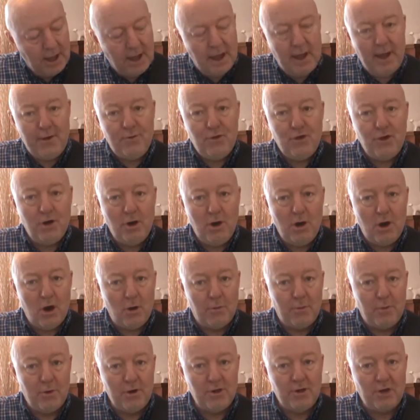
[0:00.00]
F
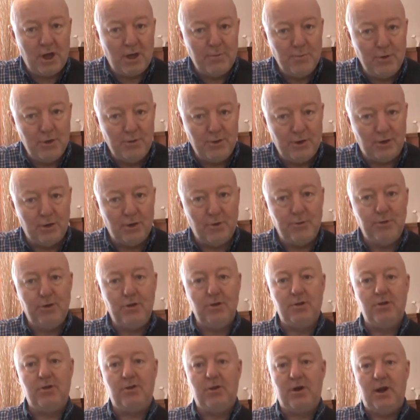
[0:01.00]
sharp. When I say move it up,
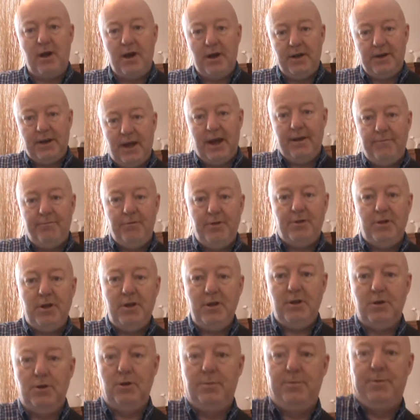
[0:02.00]
just slide
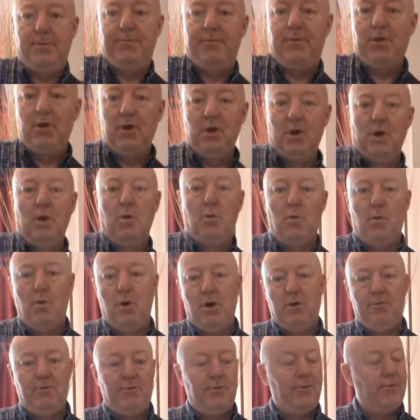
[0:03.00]
everything up
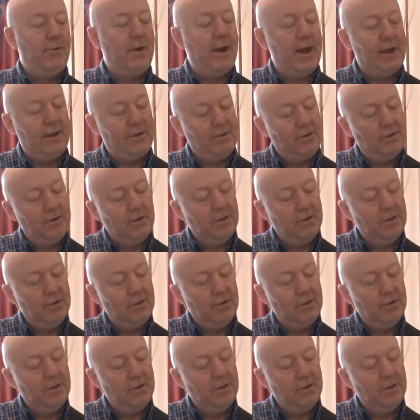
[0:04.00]
one fret.